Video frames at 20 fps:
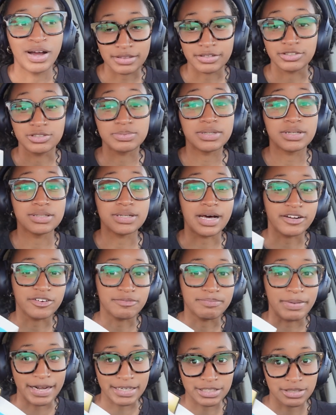There's been a lot of
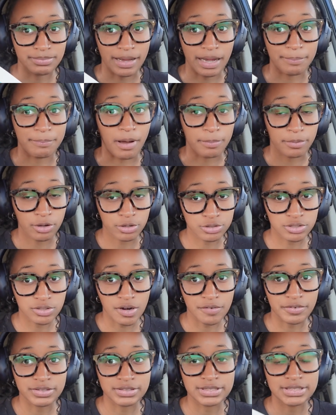back-to-back pop culture
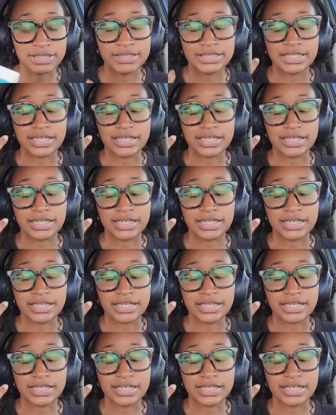references.